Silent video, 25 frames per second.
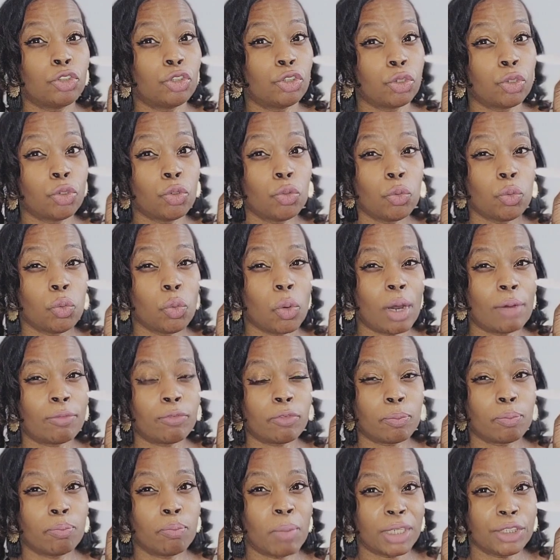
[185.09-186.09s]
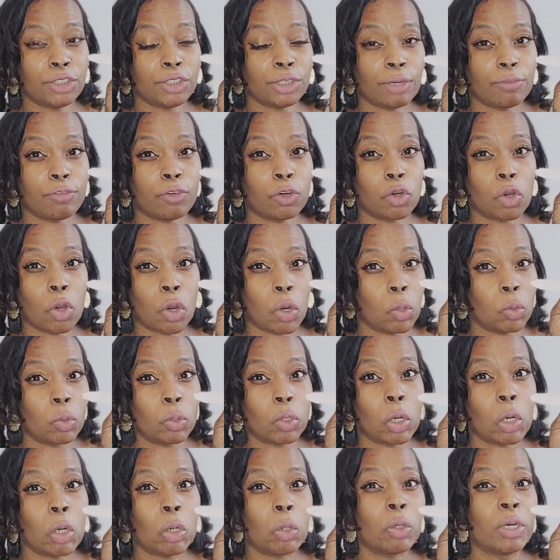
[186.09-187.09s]
too much of a
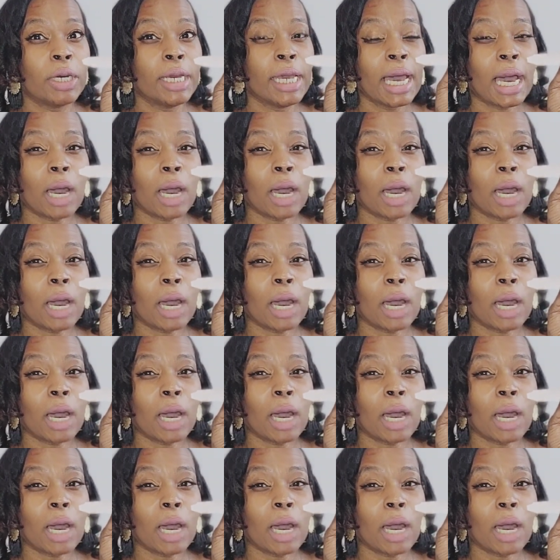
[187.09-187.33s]
gold.